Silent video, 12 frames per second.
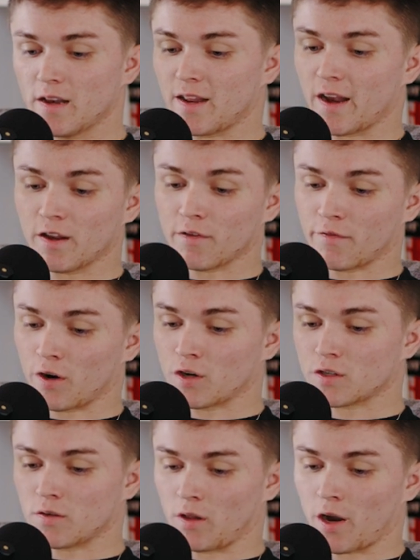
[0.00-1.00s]
Danny
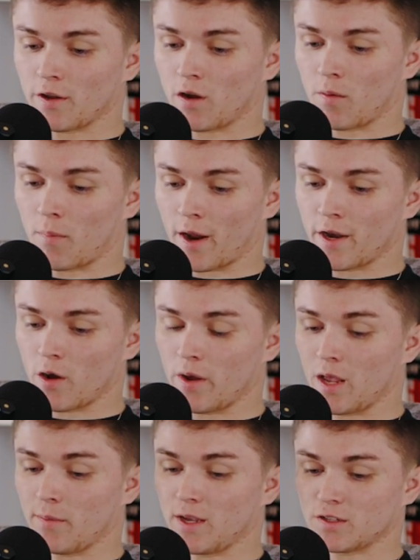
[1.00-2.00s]
Gavertz, a lot of y'all might know
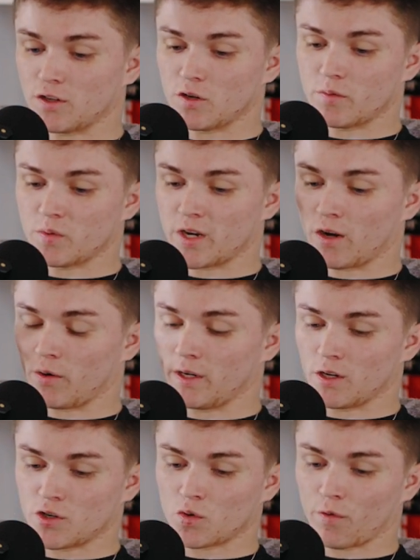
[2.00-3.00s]
him. He has a YouTube channel. He
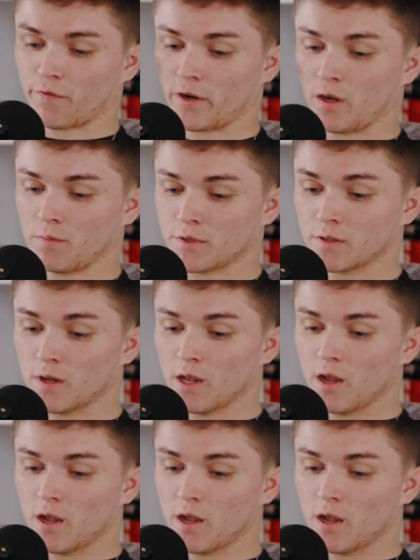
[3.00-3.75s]
does short films.